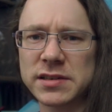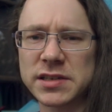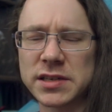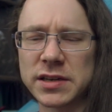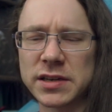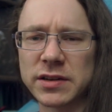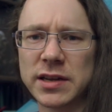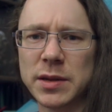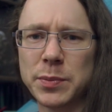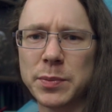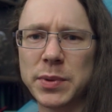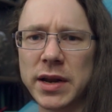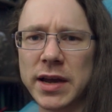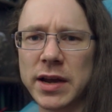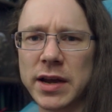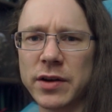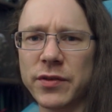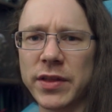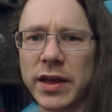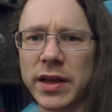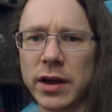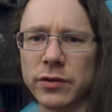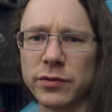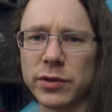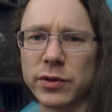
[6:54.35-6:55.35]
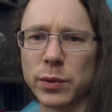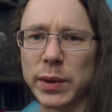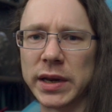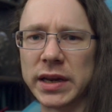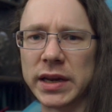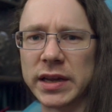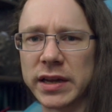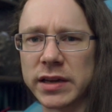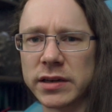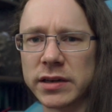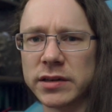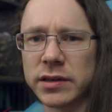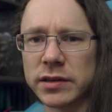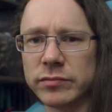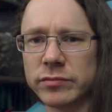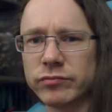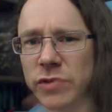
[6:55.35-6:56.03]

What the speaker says: So keep an eye out for that over the weekend, yeah,